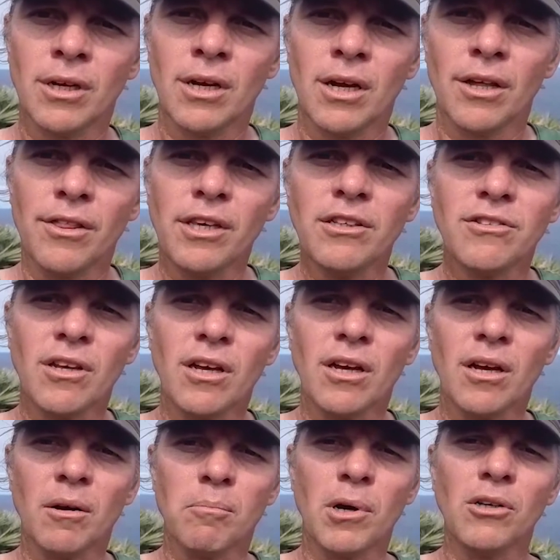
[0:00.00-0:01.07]
And these
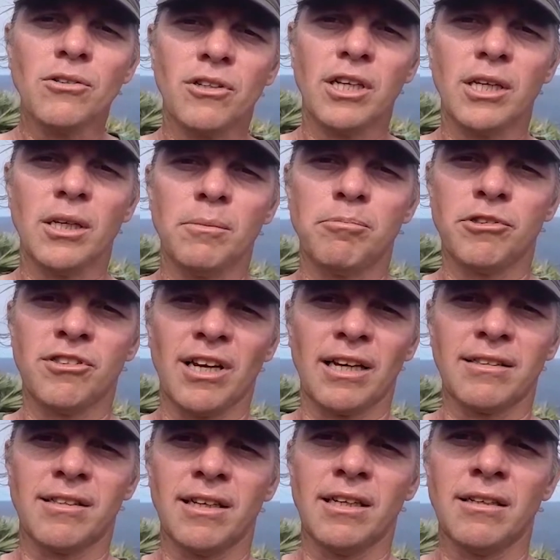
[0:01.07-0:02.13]
are mostly
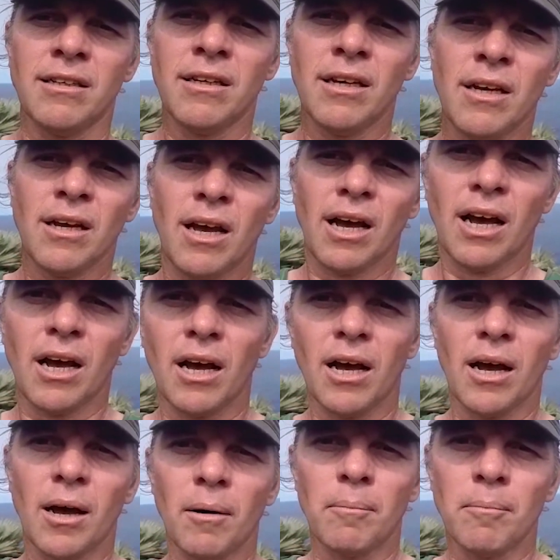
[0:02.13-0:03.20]
protected
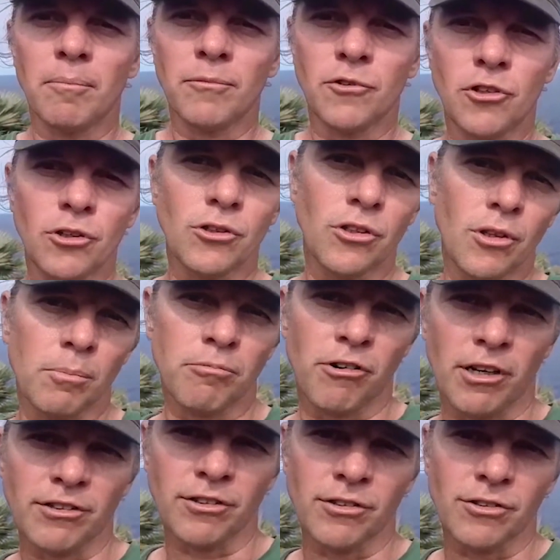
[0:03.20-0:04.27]
due to the
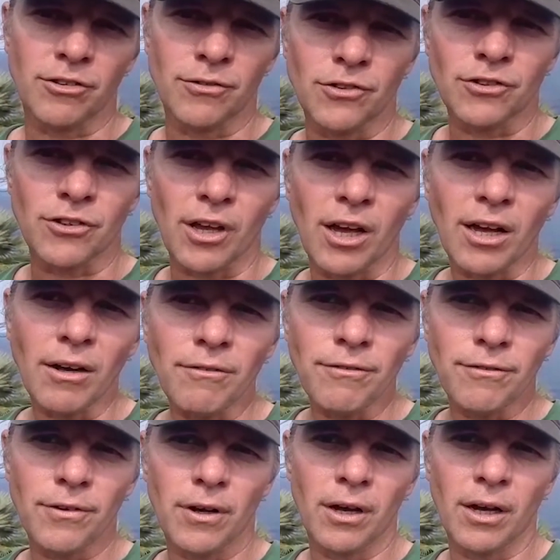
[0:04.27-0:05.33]
presence of staff,
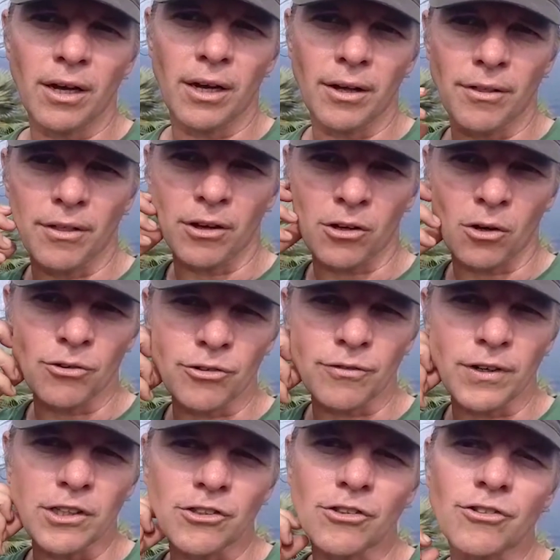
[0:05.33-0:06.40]
the
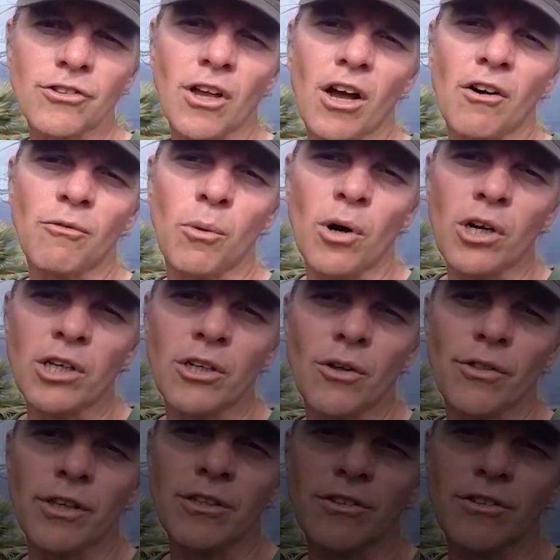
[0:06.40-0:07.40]
conservation staff working on these